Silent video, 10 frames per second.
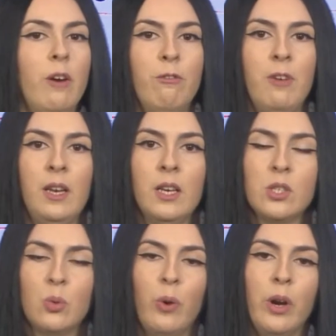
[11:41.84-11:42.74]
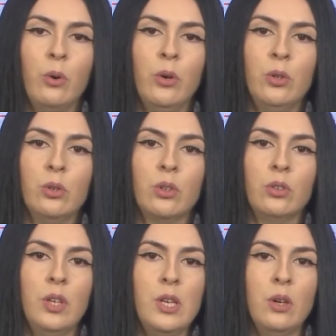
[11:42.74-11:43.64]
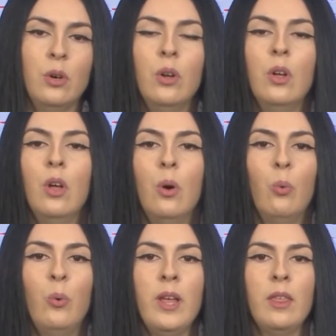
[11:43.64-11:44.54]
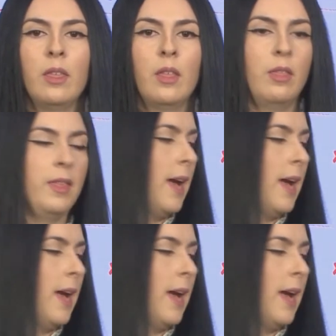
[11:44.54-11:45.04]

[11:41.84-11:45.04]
finished, we are going to continue with the